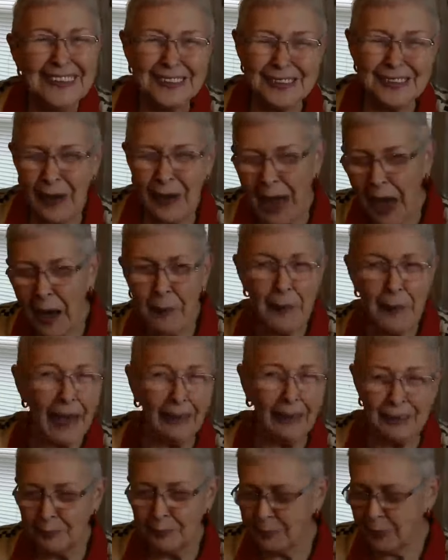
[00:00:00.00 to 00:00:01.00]
how
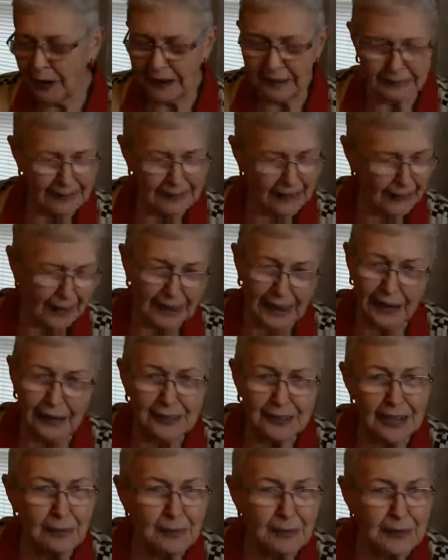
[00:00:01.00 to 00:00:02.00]
about you pick a little
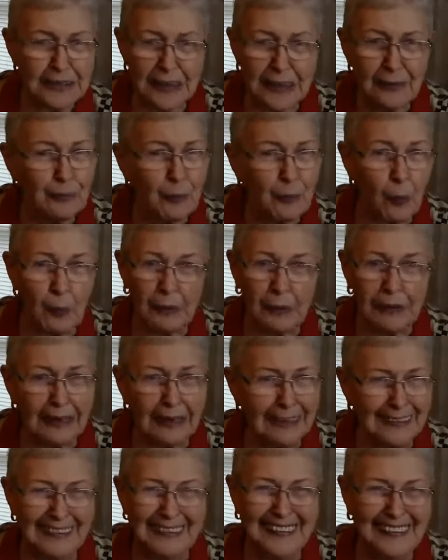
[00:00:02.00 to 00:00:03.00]

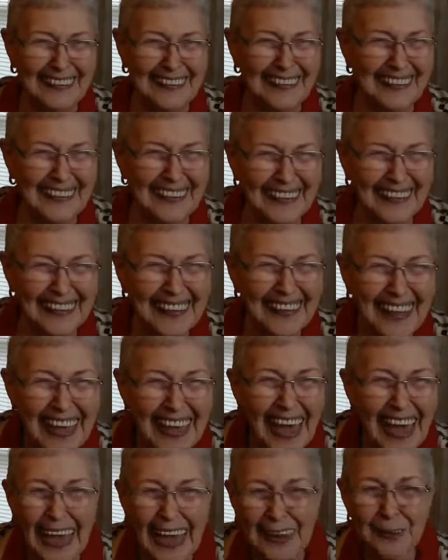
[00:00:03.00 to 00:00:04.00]
WD-40
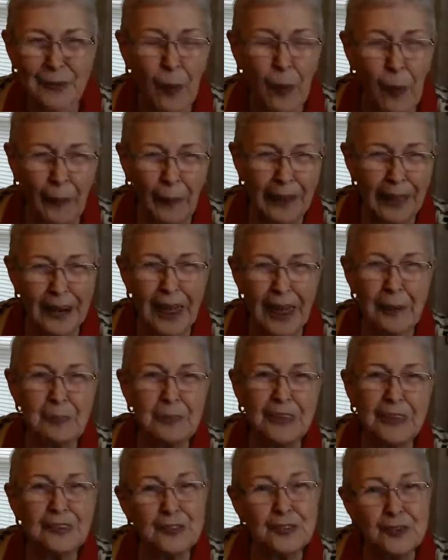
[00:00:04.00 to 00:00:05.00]
and oil up
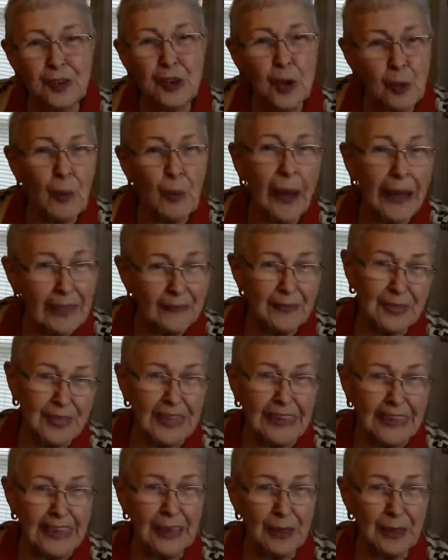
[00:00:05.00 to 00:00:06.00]
this new way of
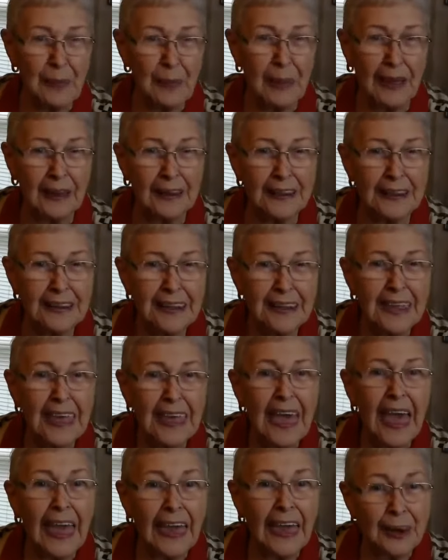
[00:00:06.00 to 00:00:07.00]
thinking about it
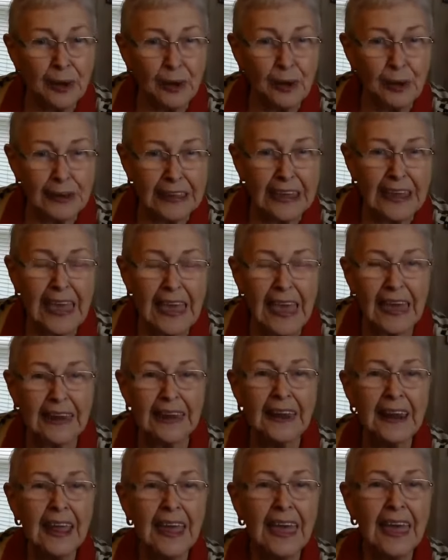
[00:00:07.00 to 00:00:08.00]
and looking at
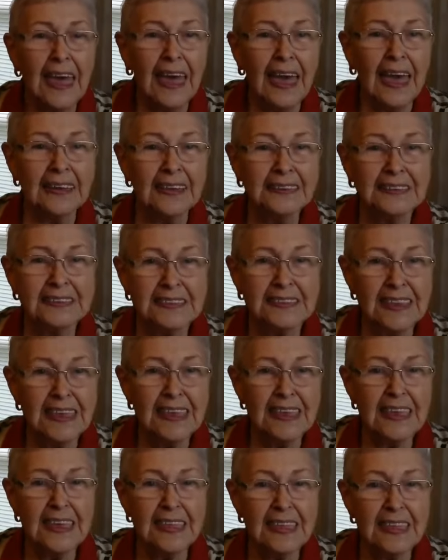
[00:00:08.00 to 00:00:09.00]
it and
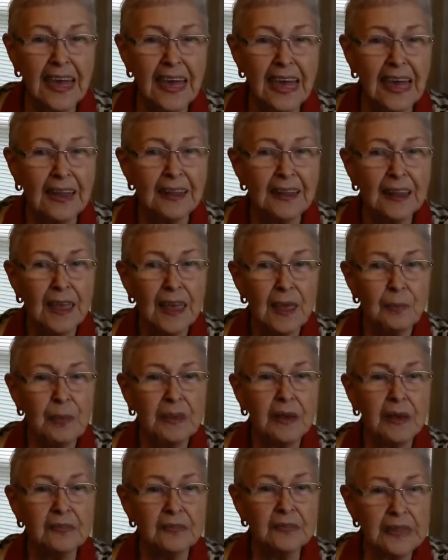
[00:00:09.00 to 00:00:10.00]
seeing that,
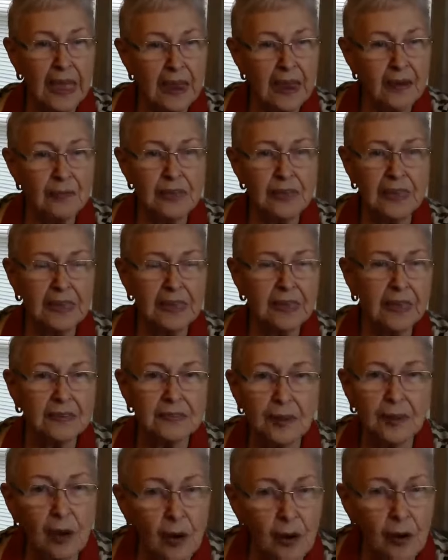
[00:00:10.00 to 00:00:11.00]
because everything has
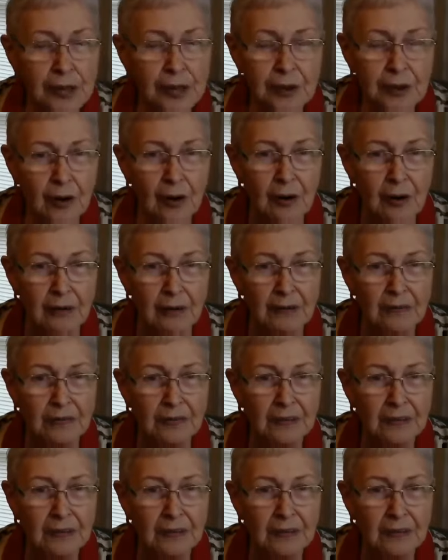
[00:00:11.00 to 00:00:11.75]
a learning curve.